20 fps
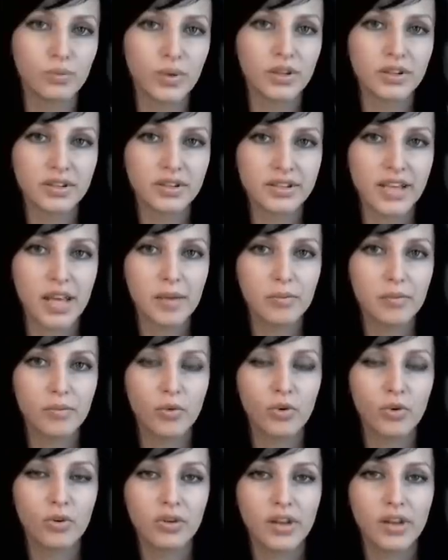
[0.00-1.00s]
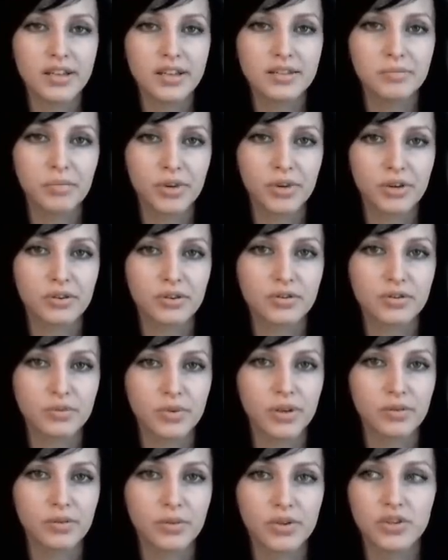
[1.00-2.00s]
in the same more or less because
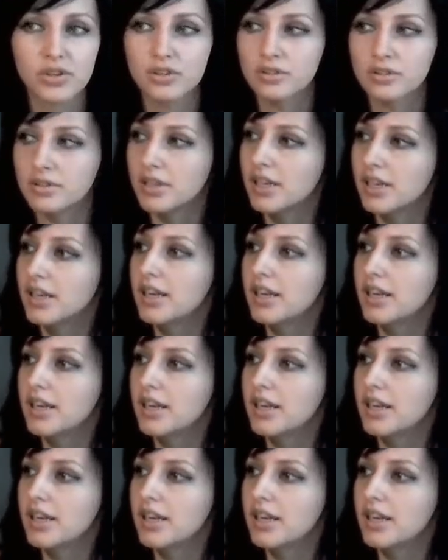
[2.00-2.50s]
we just